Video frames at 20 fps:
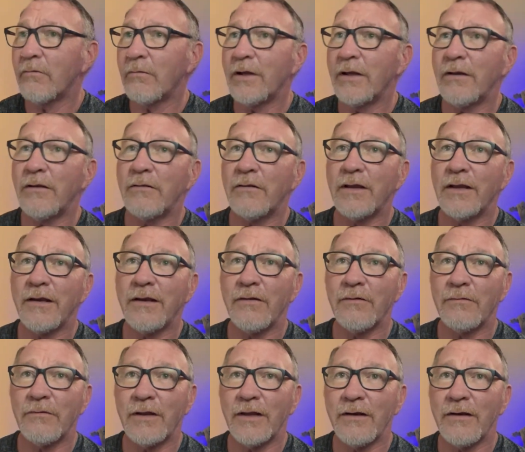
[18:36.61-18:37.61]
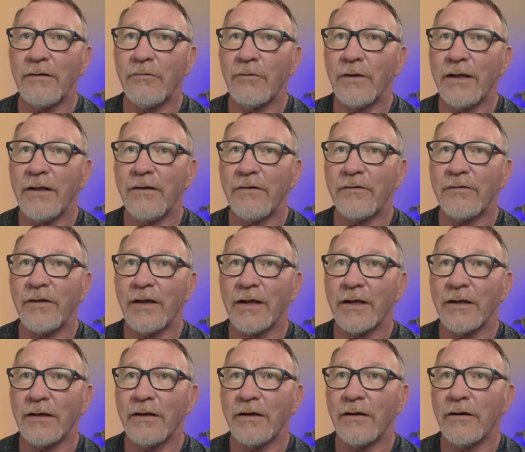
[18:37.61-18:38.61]
Well, wait a
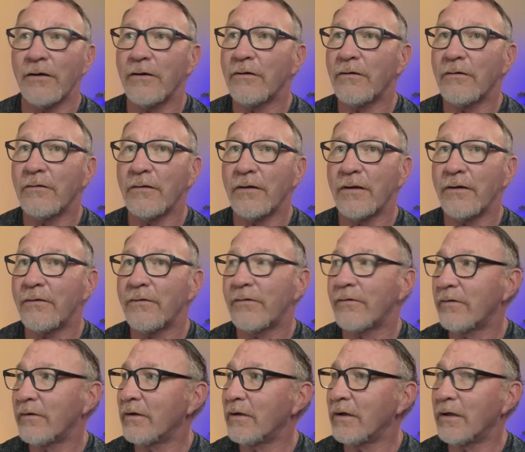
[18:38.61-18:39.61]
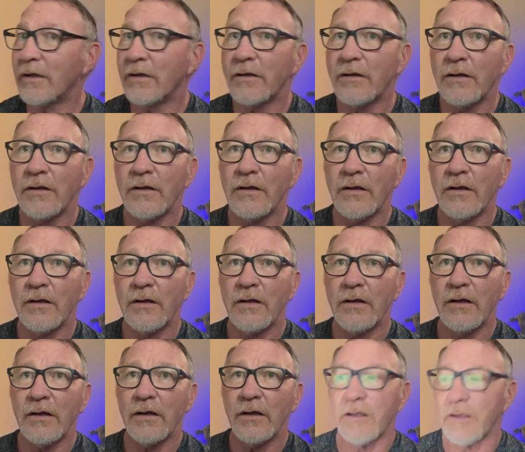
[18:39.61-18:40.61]
second here. Let's see.
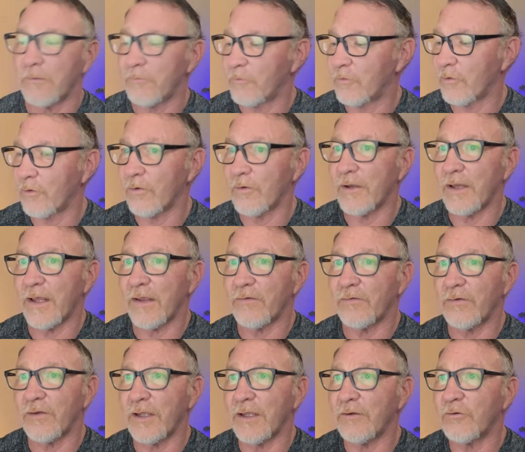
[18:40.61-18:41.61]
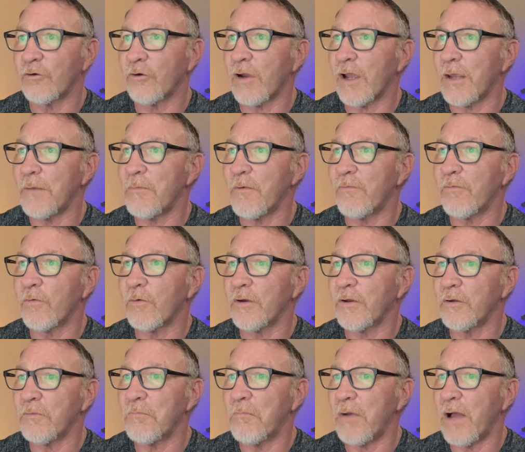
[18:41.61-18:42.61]
I'm sure it has a try before
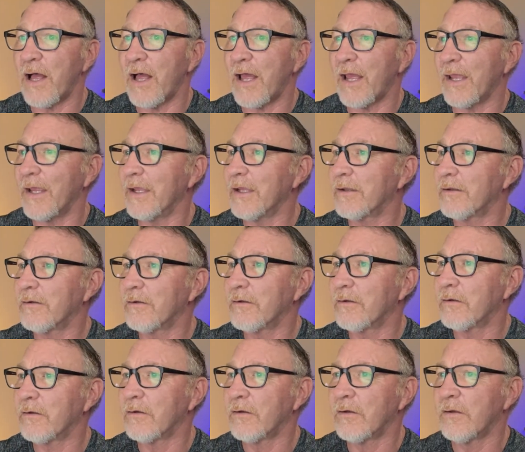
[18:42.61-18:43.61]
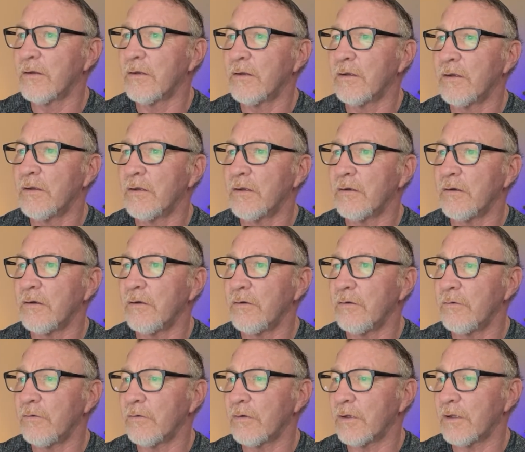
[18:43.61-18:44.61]
you buy.
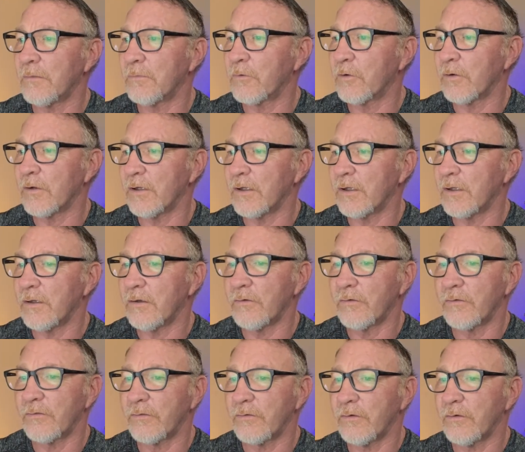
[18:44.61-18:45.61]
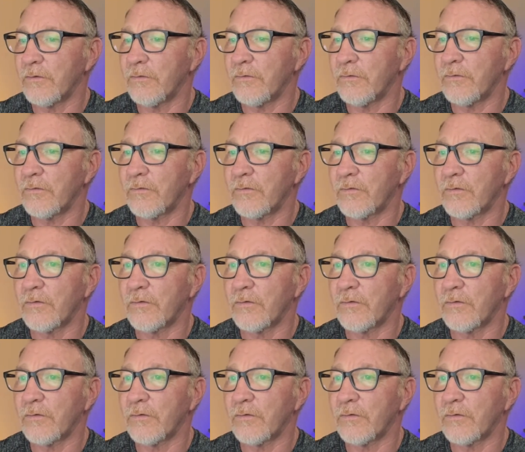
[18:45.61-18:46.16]
New upgrade students.